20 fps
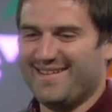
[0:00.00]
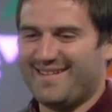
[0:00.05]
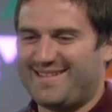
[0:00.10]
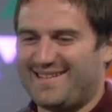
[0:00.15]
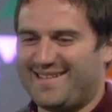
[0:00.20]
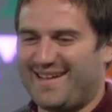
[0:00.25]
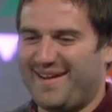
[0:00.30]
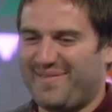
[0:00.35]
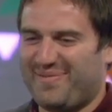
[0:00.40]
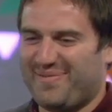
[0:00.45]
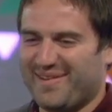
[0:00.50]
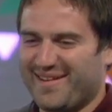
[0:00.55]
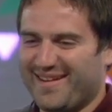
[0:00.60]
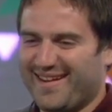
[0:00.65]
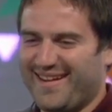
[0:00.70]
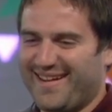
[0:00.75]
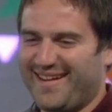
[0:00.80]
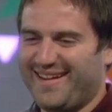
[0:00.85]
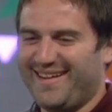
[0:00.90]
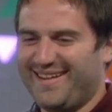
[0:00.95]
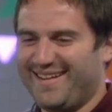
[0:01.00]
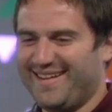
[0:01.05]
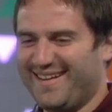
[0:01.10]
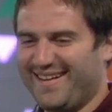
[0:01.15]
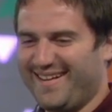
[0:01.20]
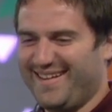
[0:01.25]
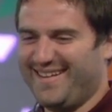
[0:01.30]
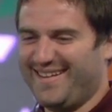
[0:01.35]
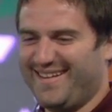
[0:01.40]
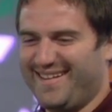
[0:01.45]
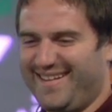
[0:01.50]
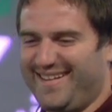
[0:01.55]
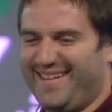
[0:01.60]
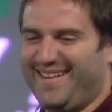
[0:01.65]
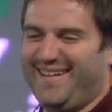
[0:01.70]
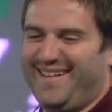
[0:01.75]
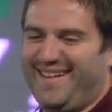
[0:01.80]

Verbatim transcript: It's definitely. It's definitely.